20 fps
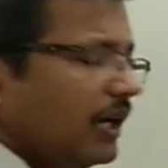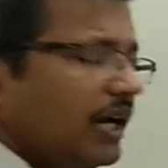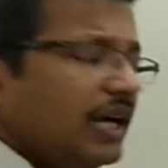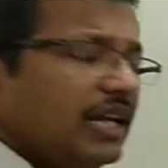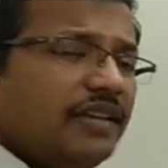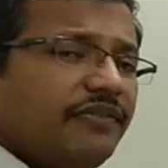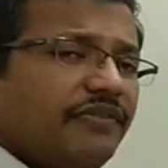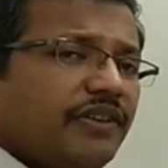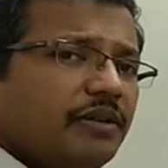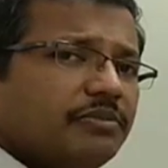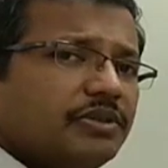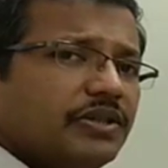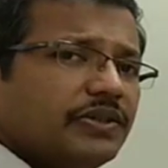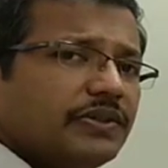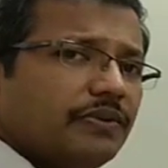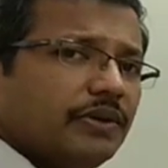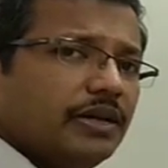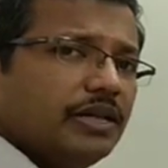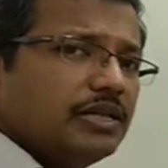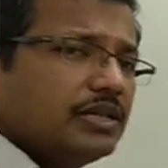And if I am
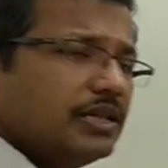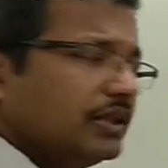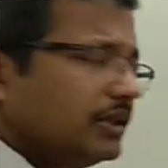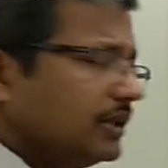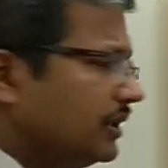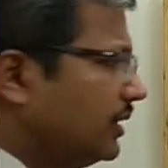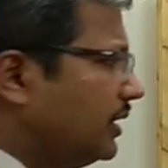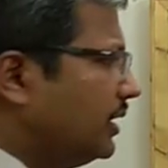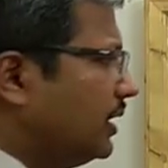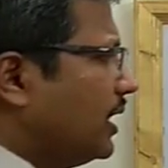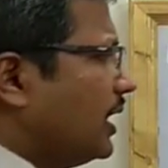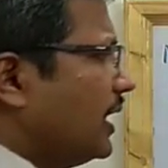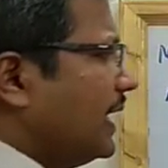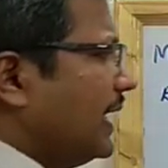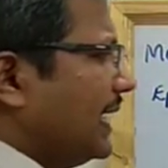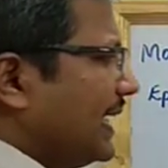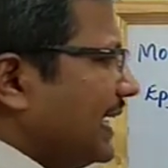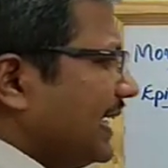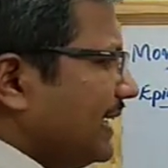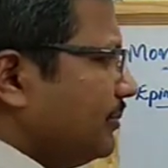just writing the
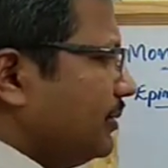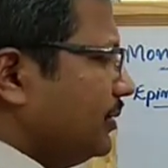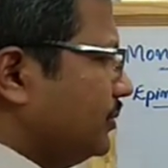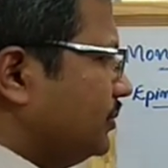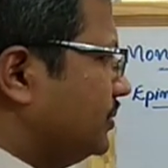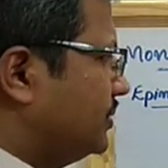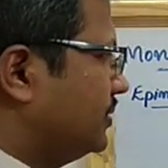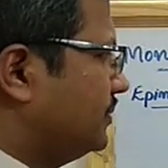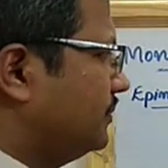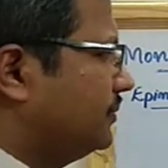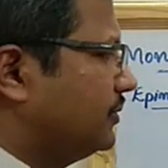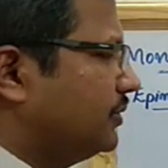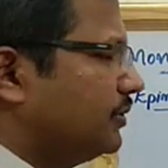arabinose,